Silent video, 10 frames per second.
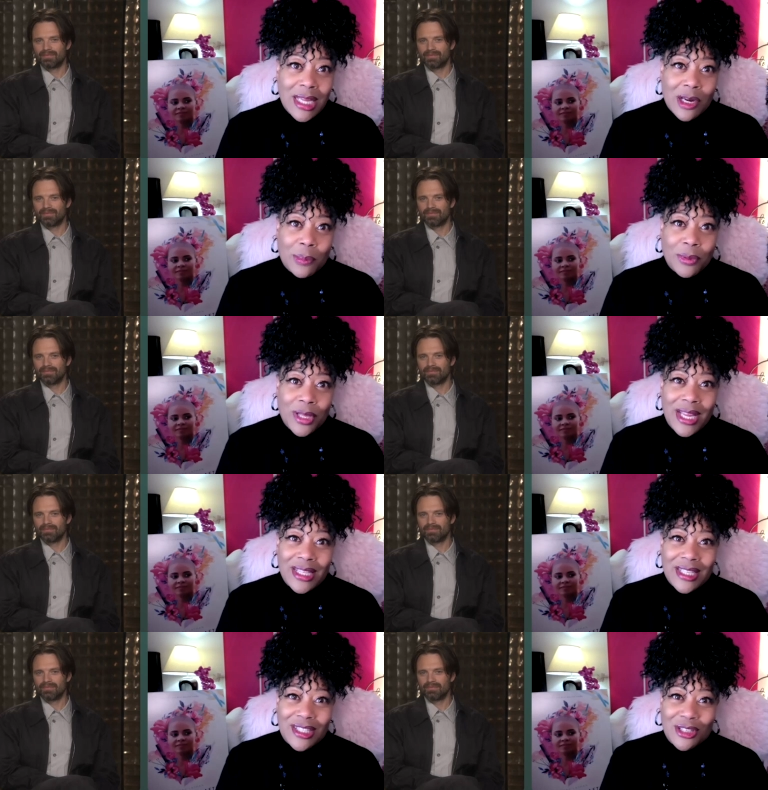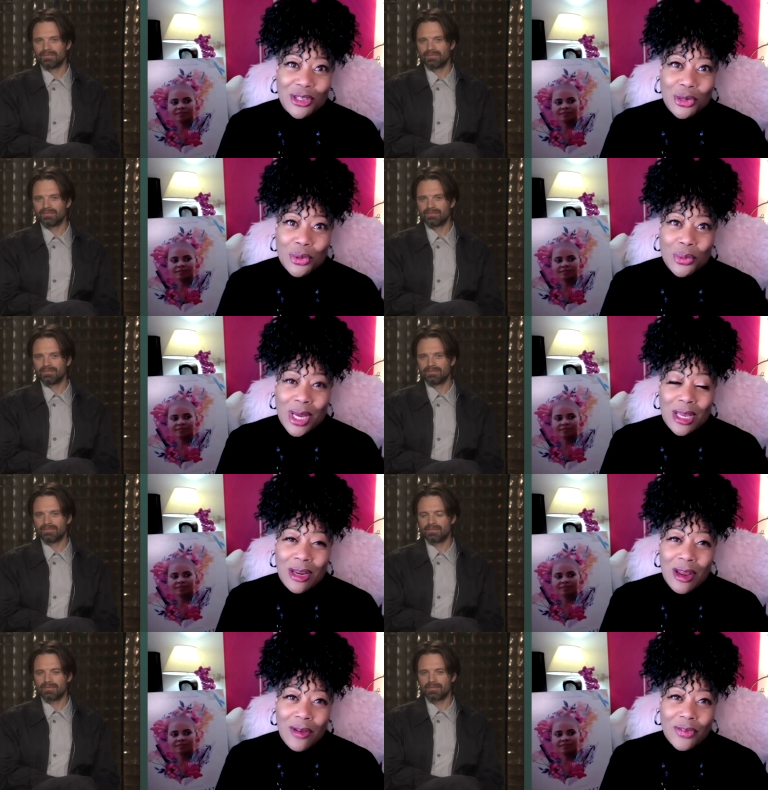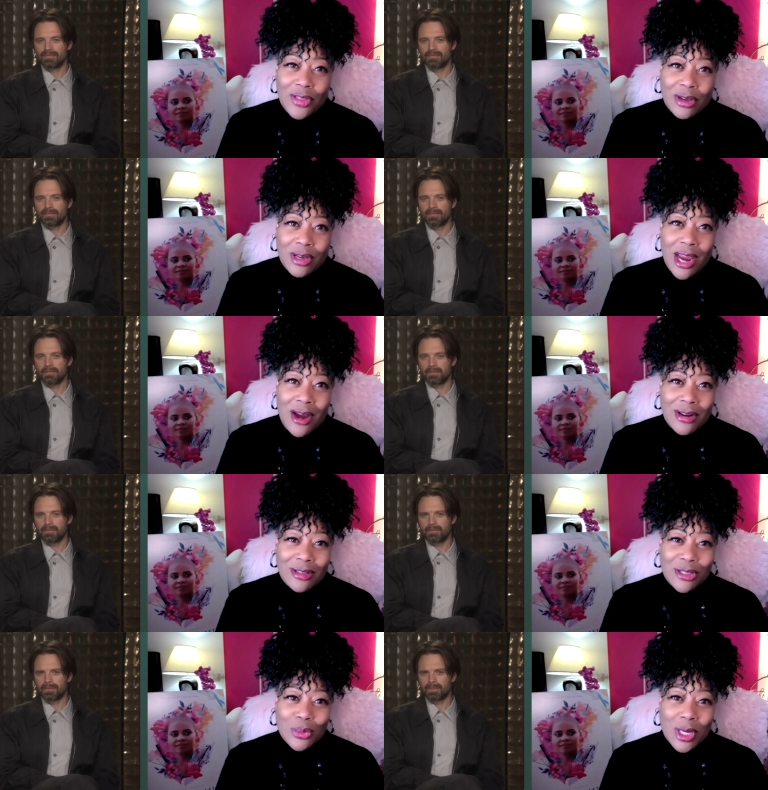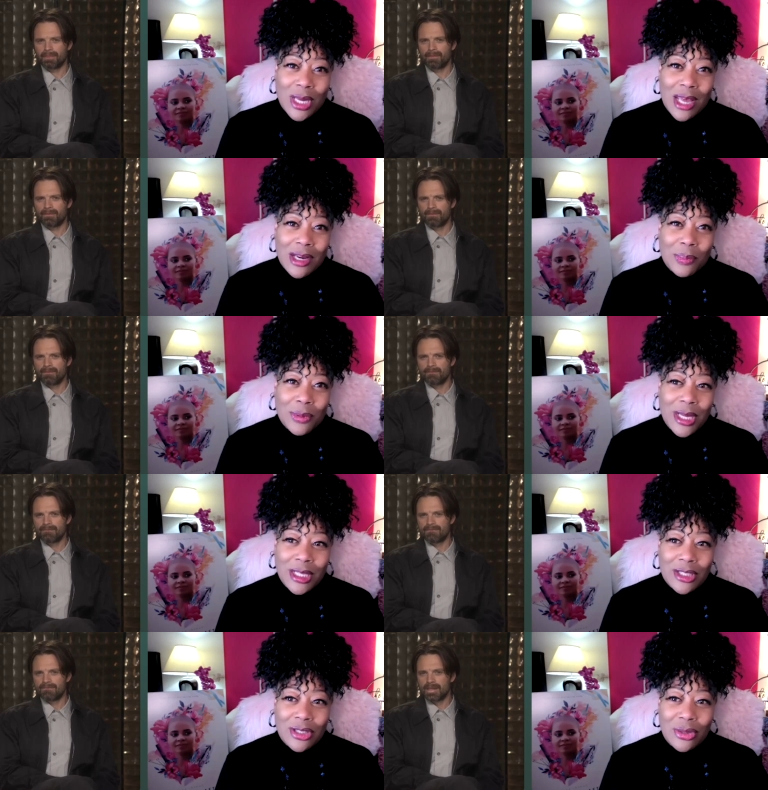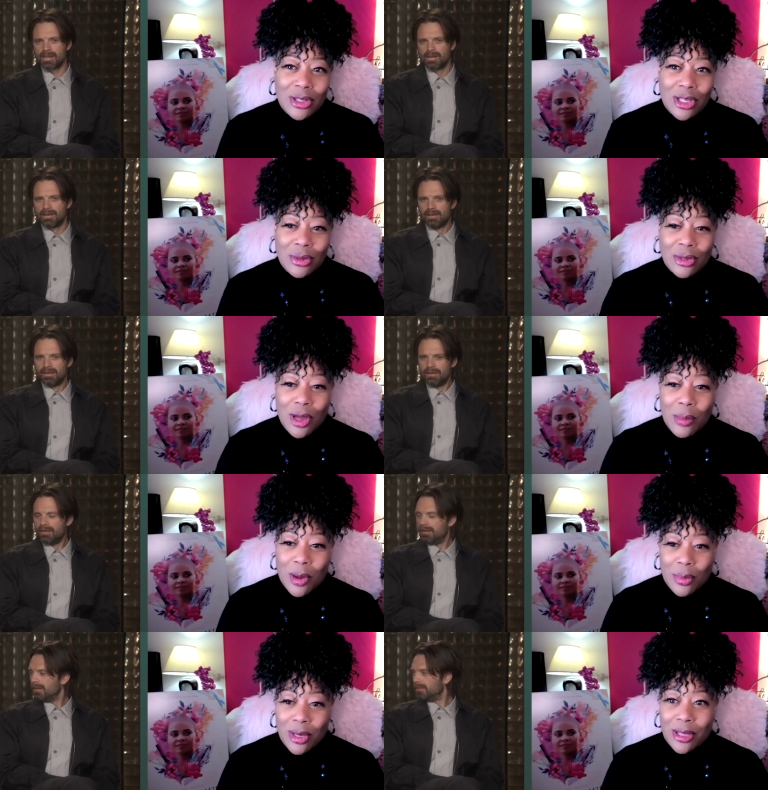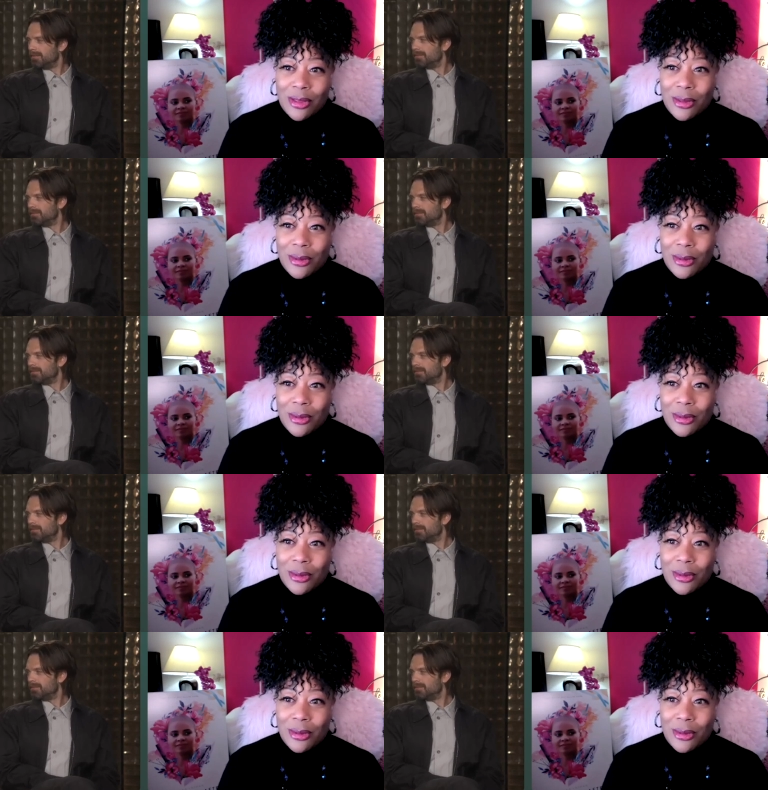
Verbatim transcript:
Speaker 1: had a playlist to curate for their characters what kind of playlist do you think you come up with